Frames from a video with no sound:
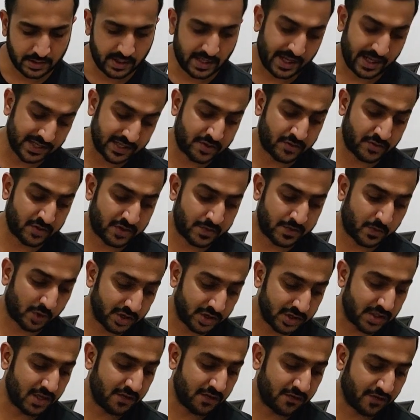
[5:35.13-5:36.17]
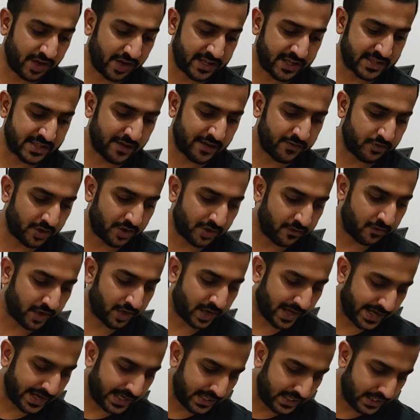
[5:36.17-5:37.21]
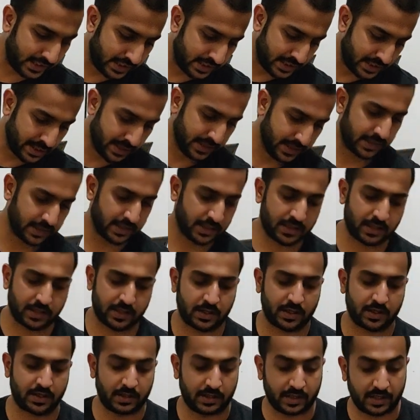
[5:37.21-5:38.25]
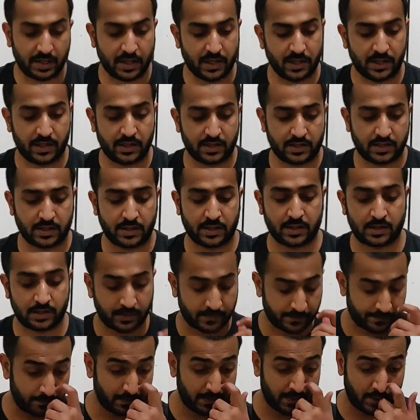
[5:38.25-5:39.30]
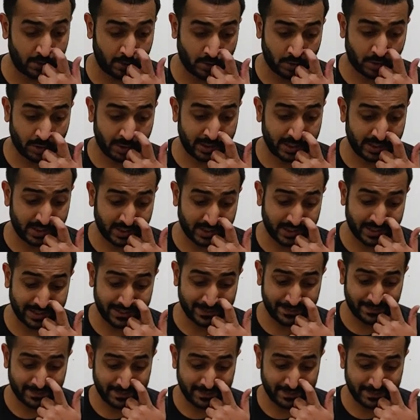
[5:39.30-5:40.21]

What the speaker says: as responsive as I would have liked near the mid to low area.